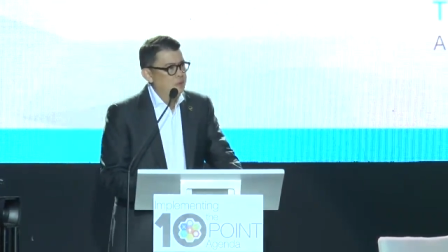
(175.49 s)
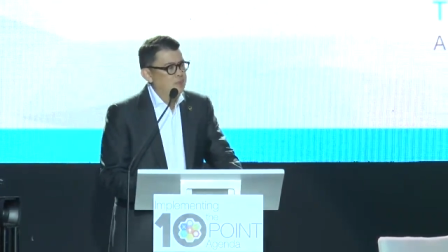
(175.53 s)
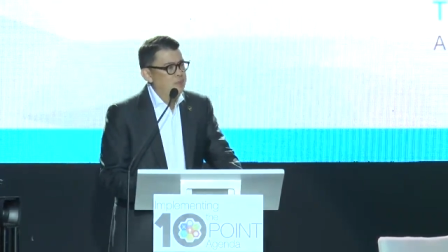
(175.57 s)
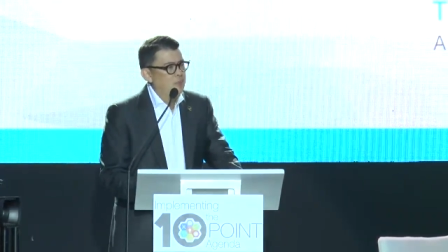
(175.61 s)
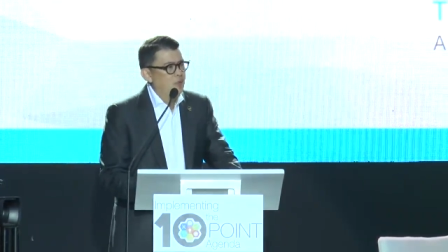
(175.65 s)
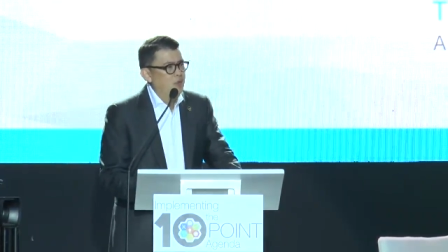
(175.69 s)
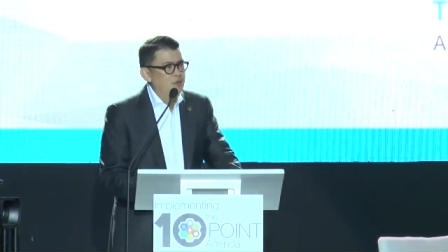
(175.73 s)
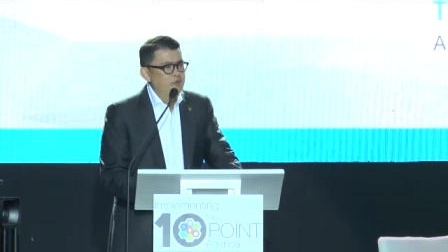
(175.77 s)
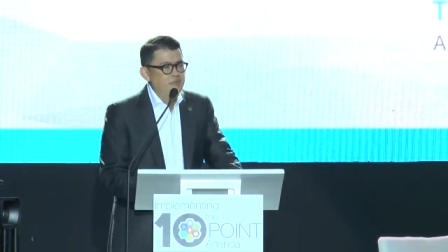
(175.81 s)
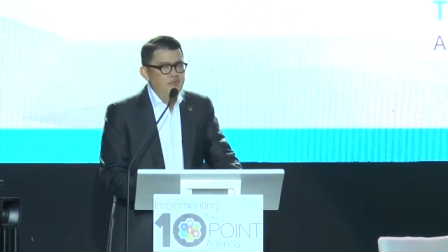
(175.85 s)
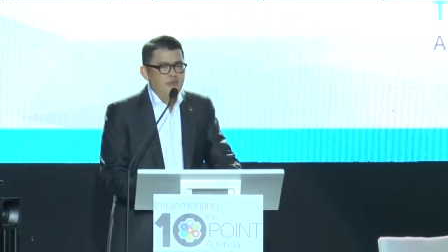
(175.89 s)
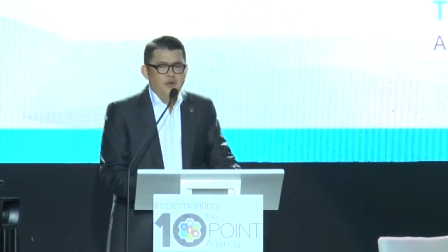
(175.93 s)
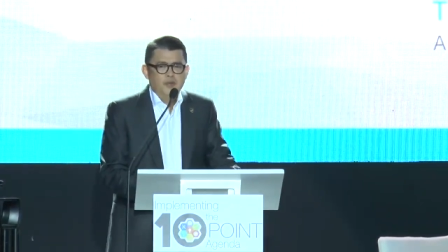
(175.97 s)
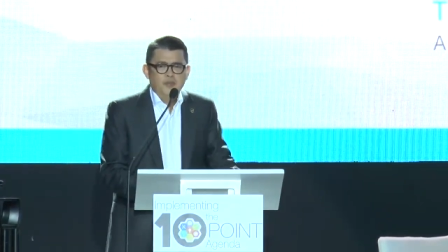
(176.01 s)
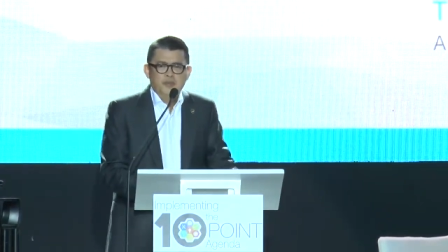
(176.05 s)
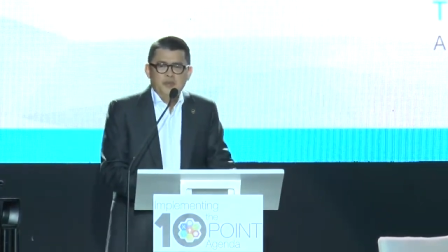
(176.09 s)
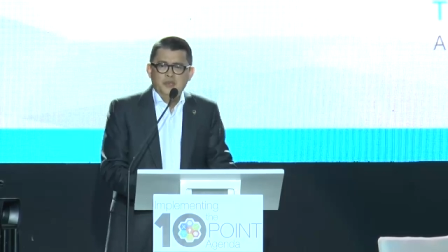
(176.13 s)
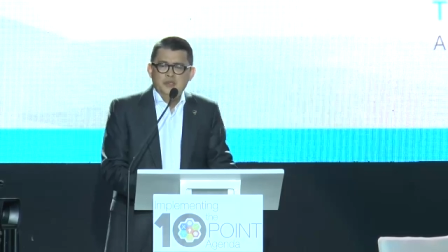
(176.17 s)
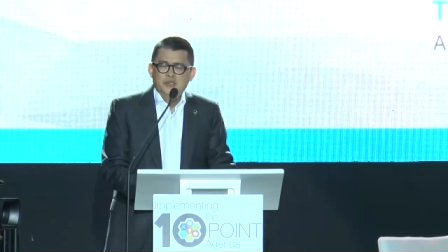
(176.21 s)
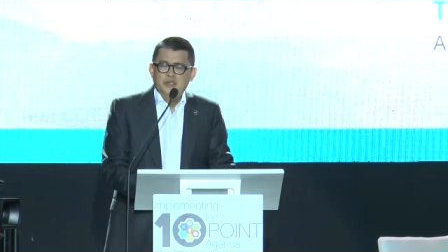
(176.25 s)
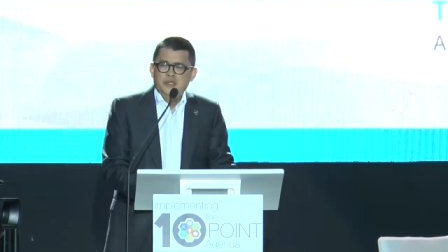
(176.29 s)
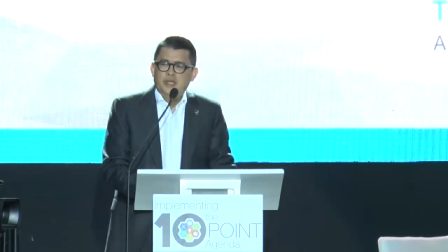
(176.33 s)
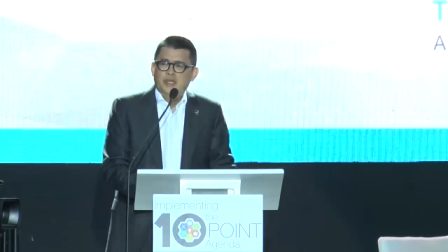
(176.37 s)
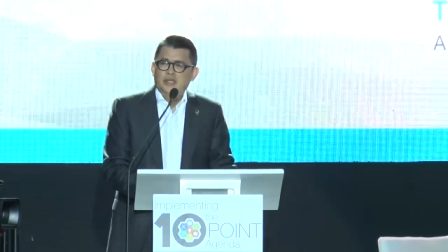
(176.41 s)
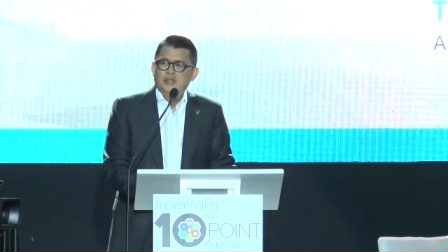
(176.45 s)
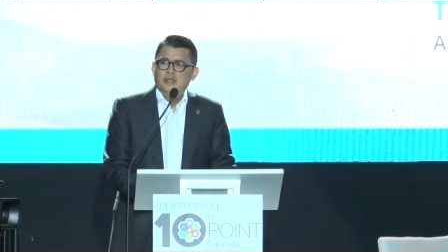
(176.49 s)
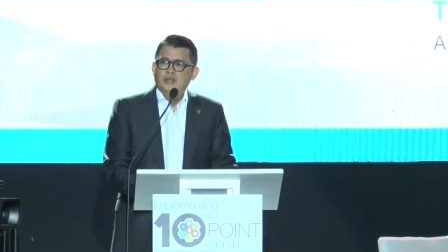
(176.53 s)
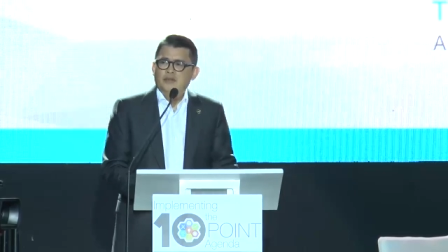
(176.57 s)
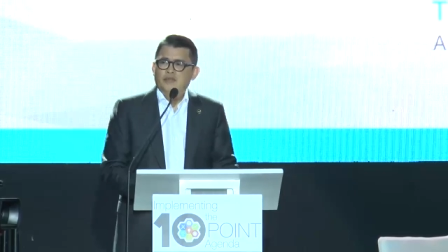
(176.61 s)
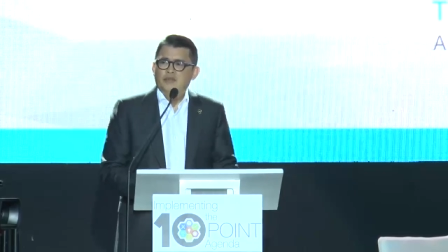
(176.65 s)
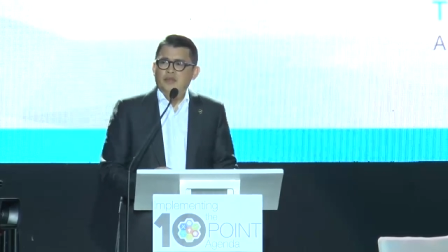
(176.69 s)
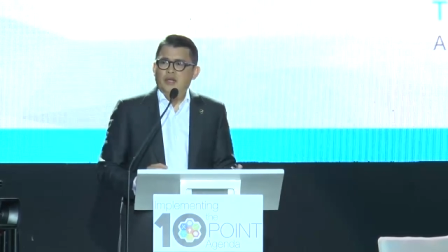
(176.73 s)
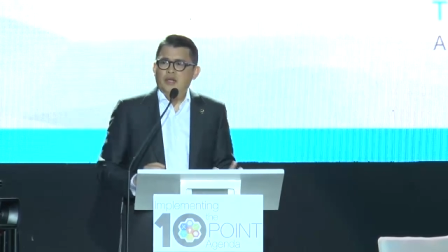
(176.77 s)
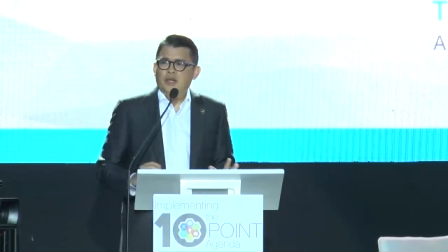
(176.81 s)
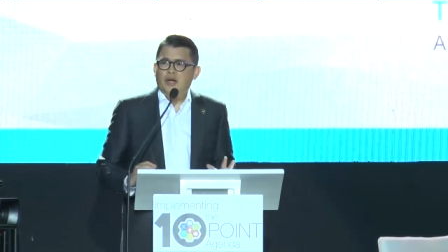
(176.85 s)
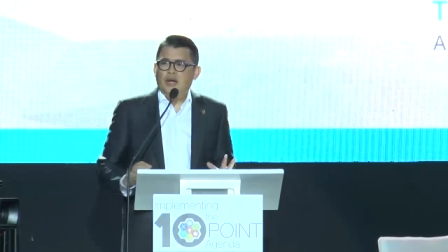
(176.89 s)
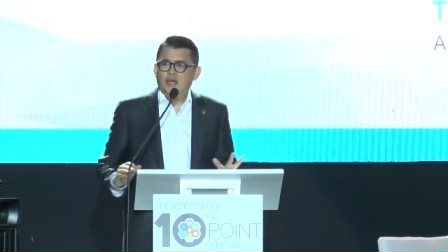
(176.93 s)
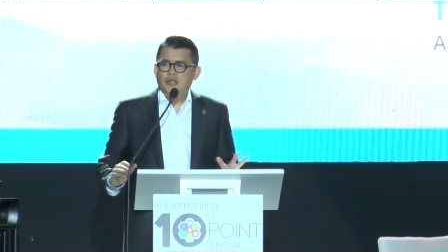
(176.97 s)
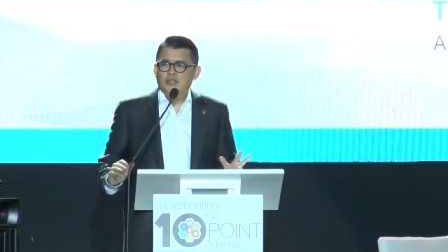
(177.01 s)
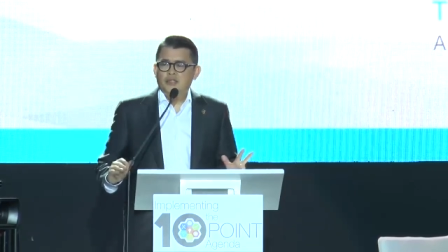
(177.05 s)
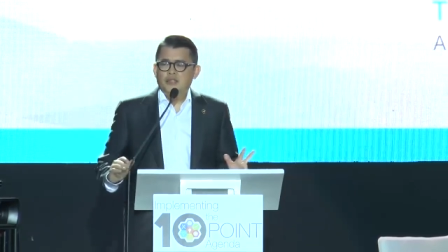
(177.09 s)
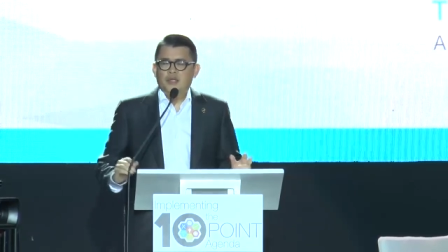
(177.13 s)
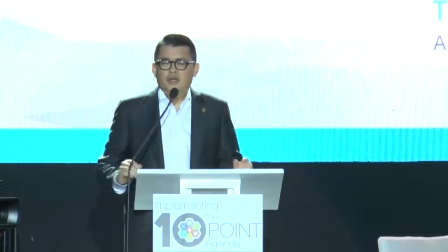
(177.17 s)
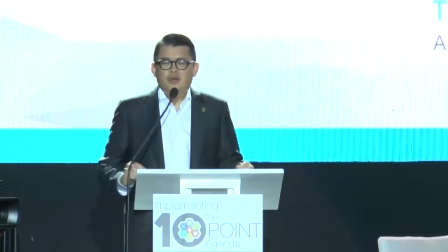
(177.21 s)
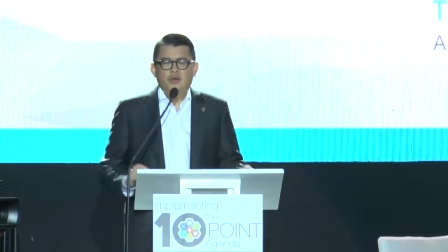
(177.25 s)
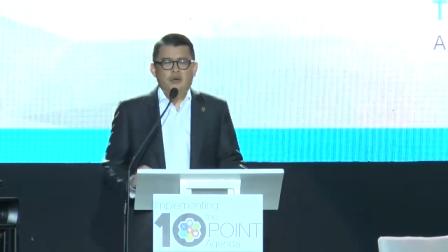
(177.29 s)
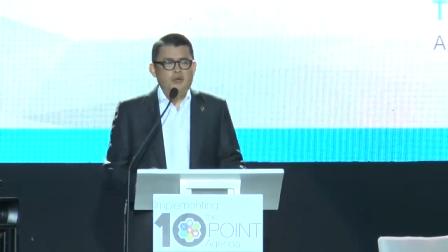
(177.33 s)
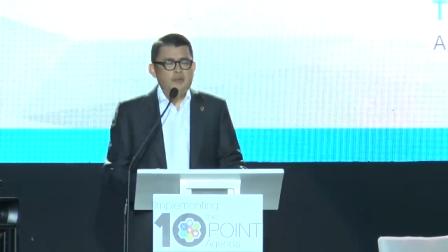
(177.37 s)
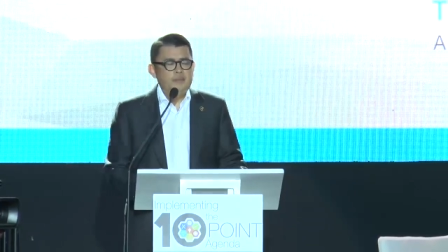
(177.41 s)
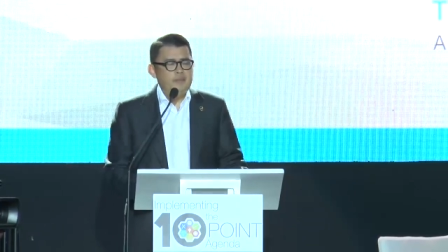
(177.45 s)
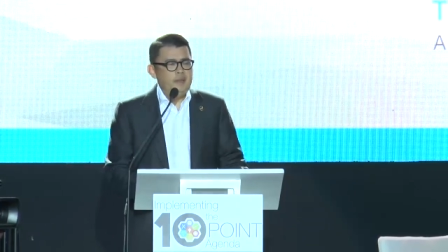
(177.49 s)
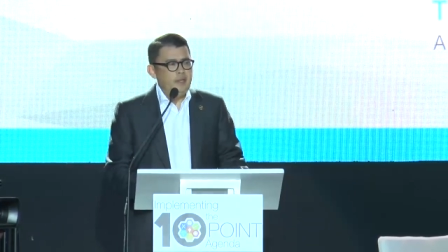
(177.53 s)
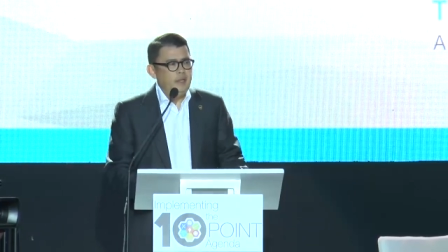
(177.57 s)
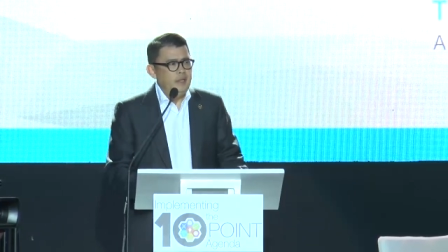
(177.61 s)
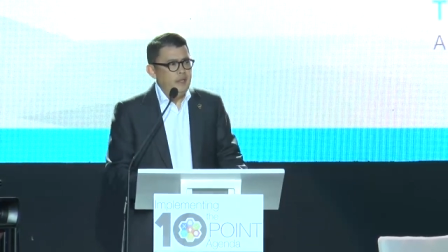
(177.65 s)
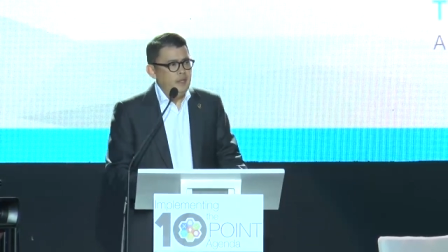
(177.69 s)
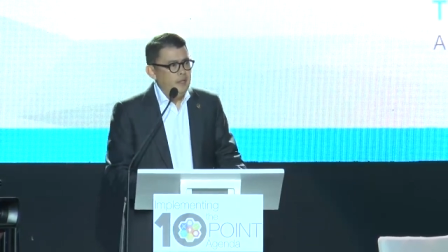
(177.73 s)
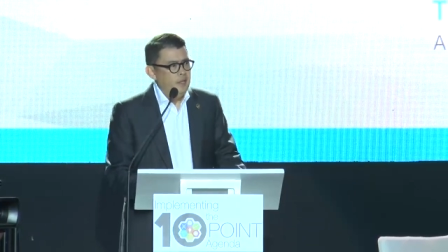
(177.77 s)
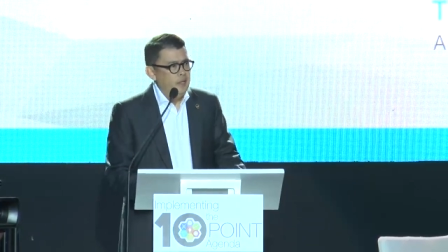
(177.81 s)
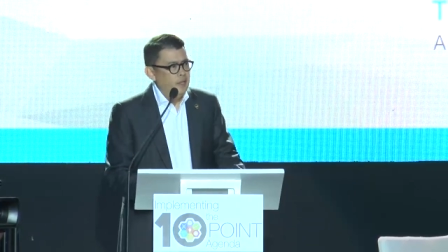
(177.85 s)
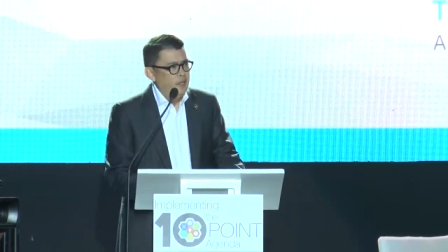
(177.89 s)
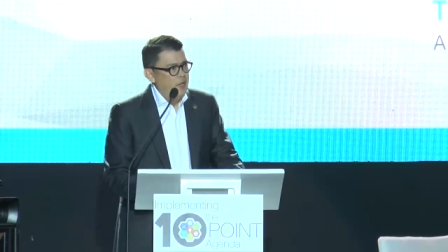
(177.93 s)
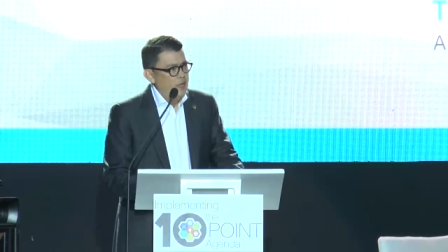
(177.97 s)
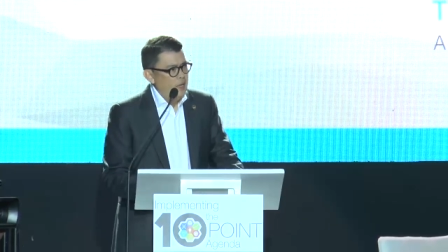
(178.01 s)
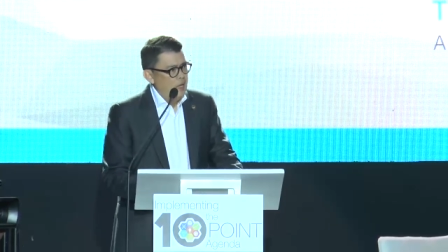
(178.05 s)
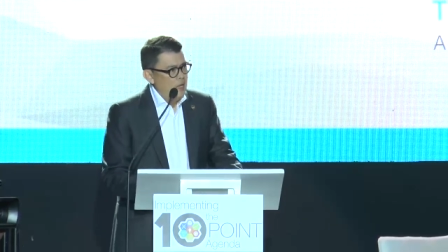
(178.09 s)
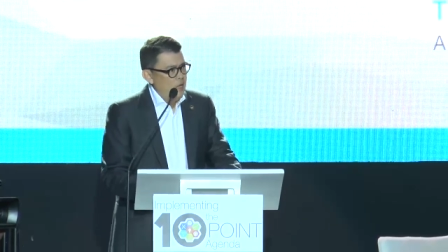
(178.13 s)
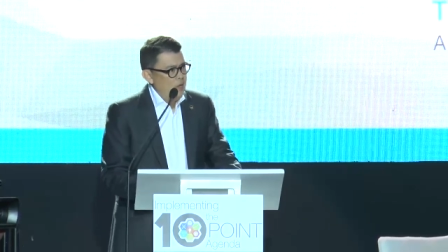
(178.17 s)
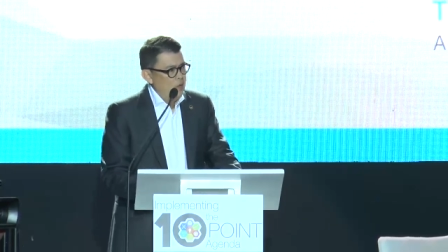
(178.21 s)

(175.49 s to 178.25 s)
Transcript: the 0.4% of the large economy,